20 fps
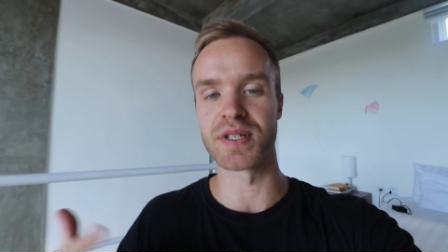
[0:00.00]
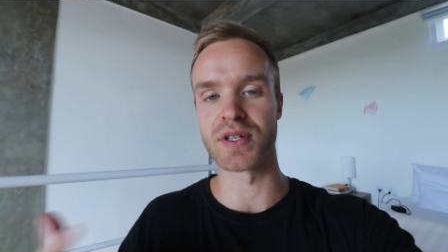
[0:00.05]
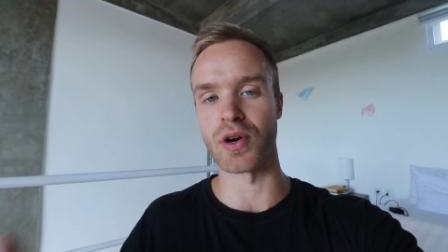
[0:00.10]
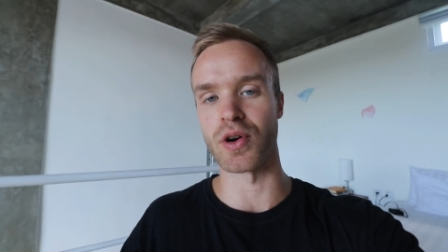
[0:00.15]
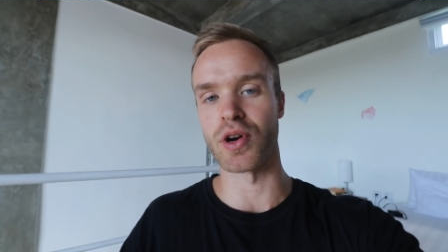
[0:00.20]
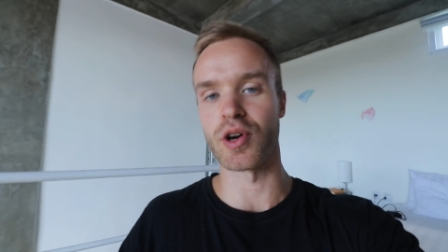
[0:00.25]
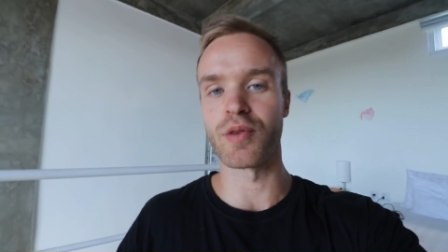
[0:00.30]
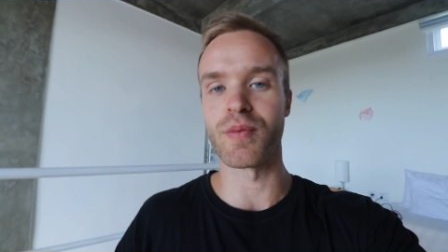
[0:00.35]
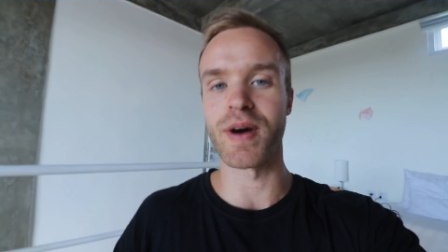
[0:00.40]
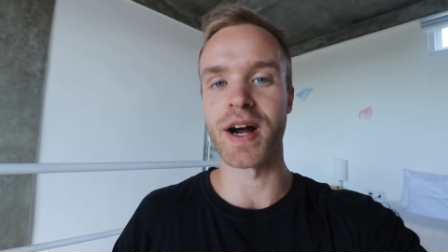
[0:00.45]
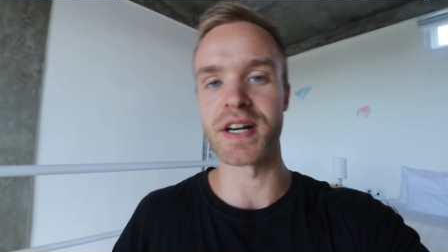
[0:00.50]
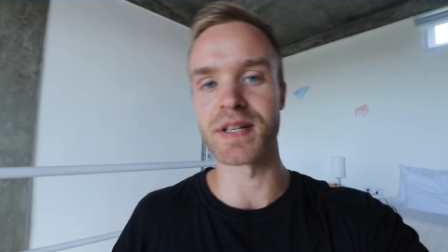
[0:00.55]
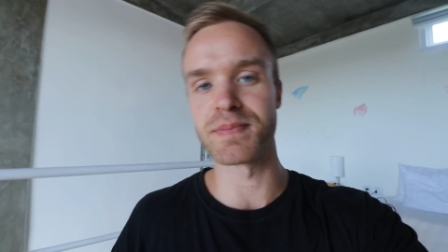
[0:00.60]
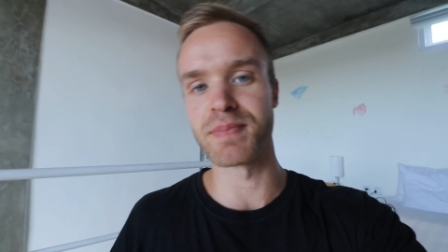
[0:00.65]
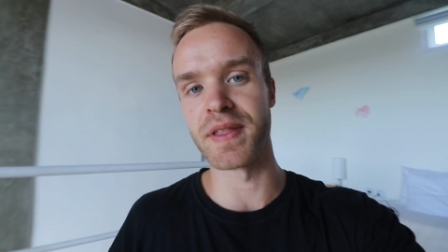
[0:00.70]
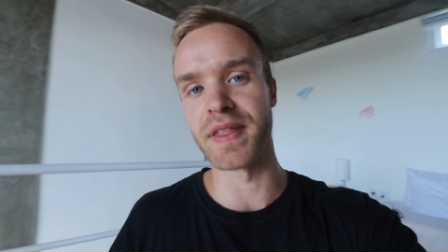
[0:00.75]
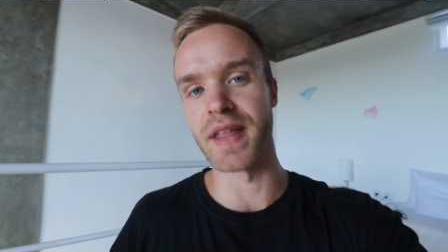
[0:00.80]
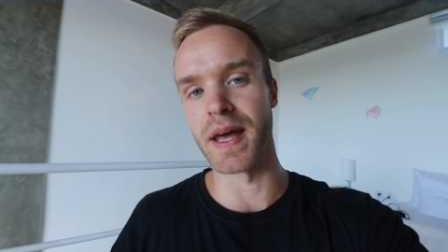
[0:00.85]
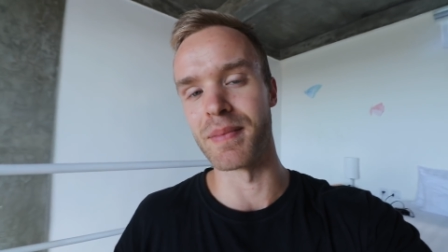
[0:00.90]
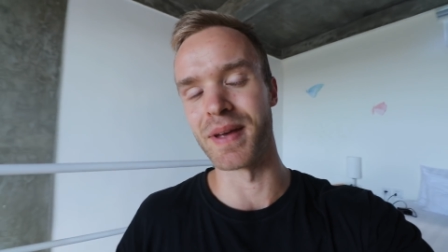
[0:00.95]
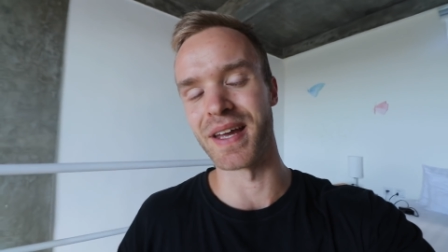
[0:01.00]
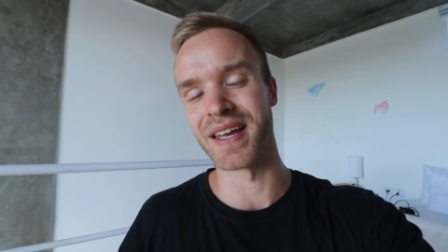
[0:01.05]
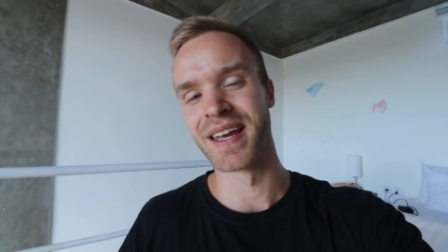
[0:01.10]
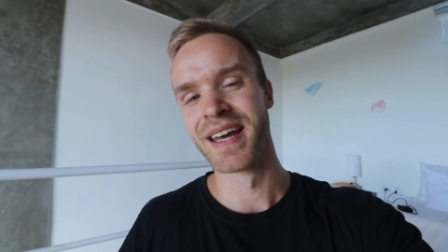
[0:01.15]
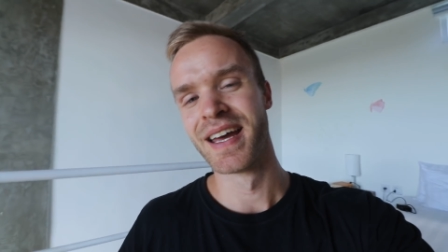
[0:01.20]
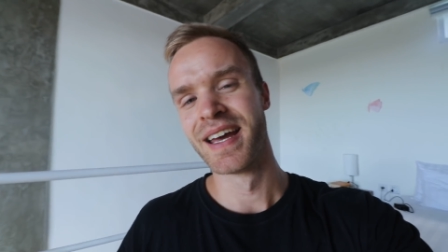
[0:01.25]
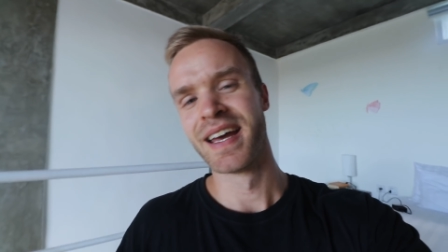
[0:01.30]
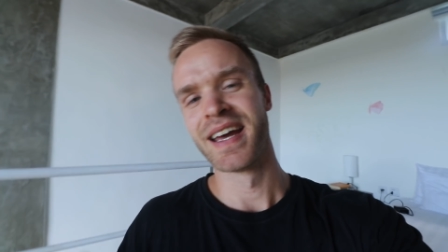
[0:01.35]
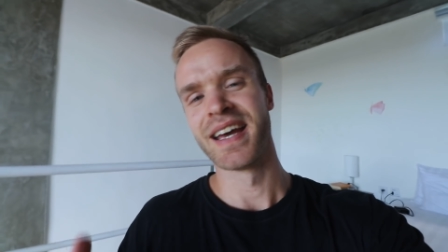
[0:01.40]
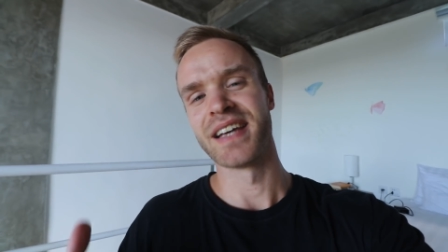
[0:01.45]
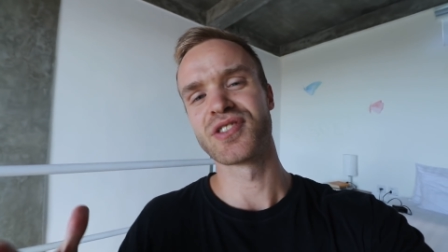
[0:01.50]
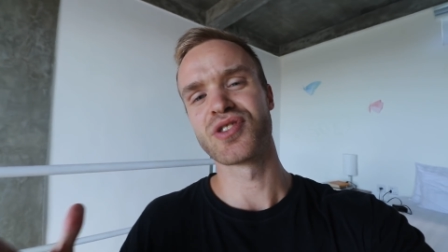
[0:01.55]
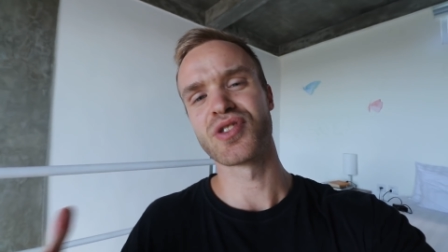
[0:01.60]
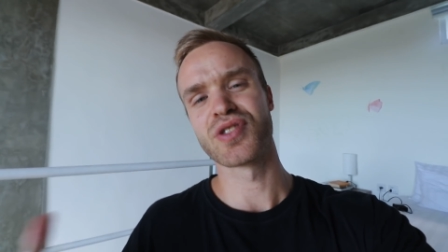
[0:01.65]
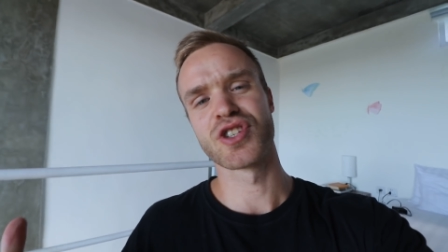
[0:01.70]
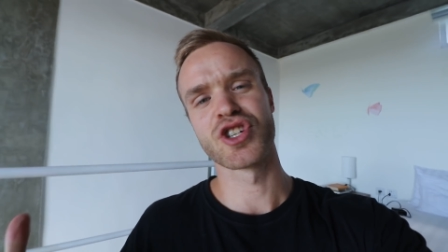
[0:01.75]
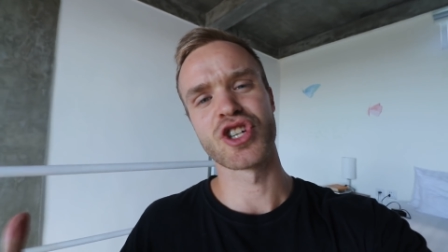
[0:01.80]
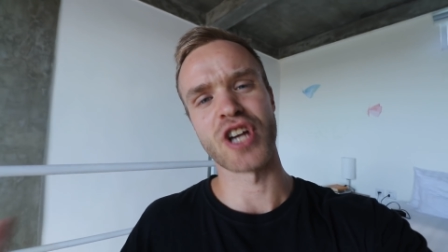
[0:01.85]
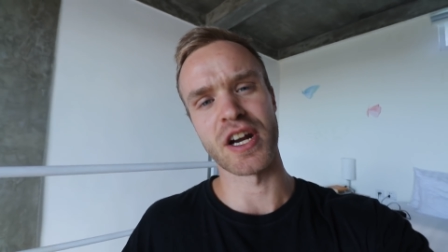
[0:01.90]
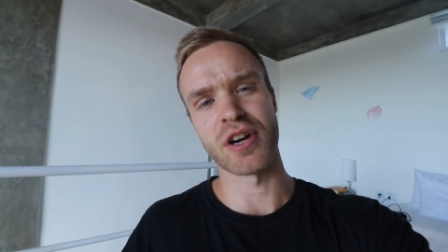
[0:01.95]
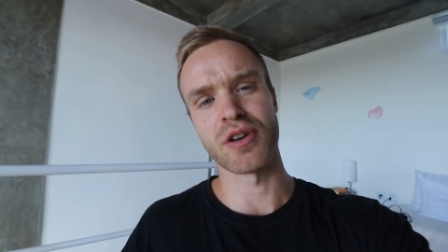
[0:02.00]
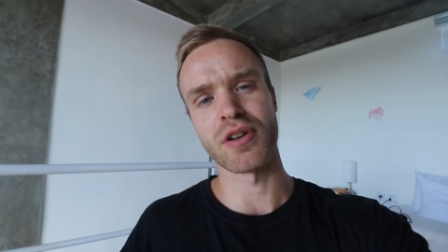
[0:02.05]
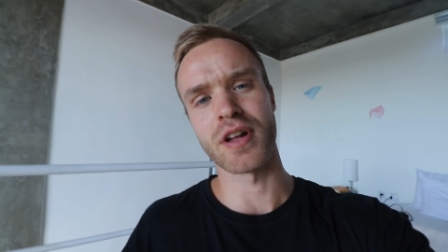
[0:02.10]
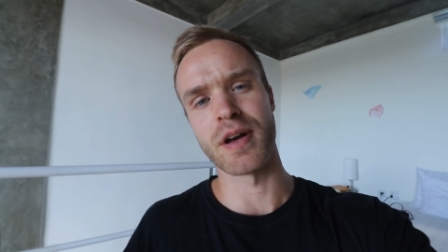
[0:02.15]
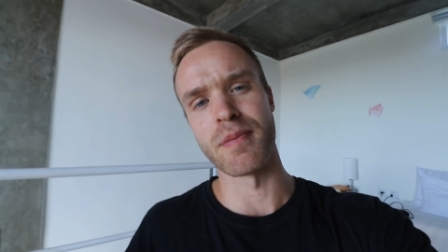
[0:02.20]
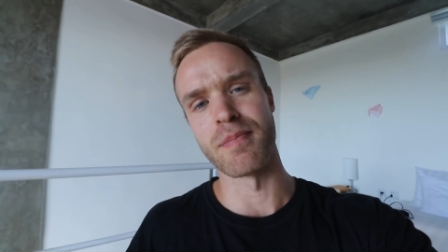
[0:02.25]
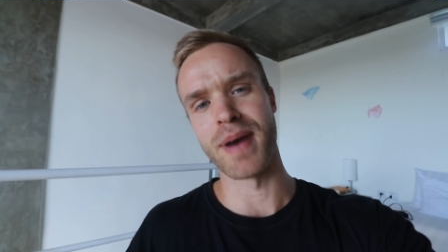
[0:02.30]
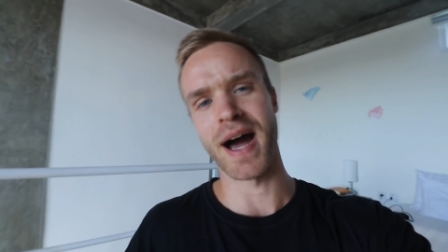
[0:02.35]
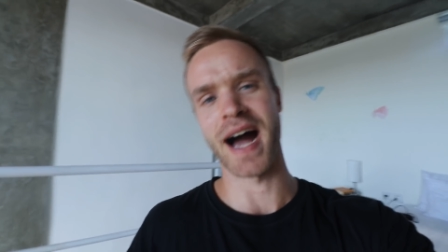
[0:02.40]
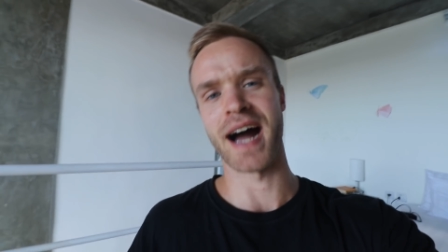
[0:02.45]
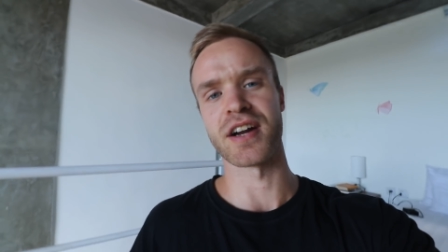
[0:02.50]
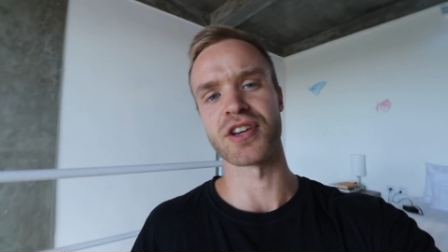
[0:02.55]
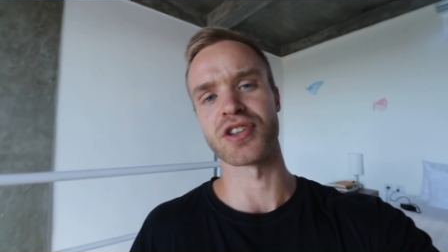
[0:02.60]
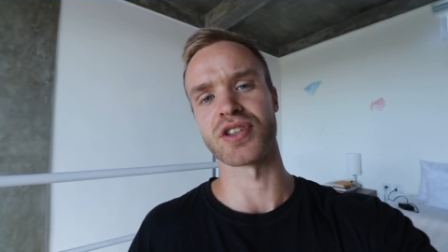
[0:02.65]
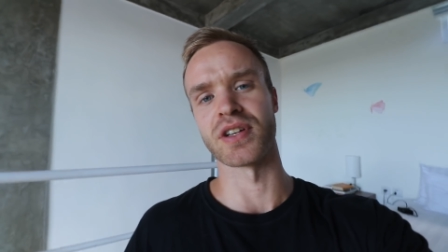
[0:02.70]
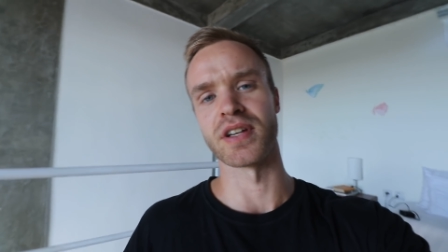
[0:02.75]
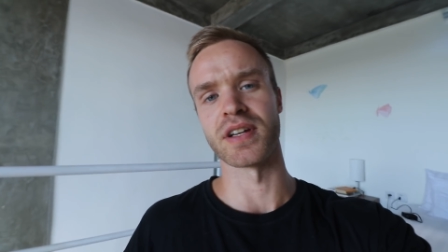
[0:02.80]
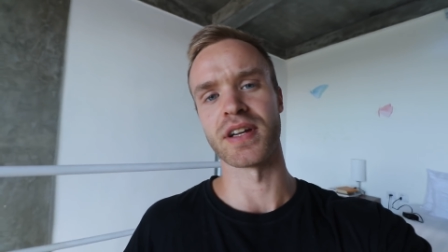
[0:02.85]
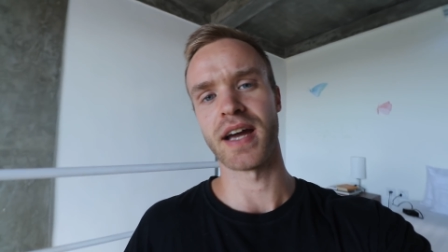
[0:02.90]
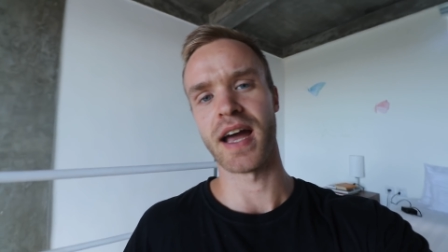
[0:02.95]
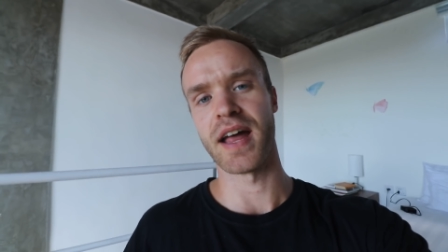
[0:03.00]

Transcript: coronavirus pandemic is just general compassion.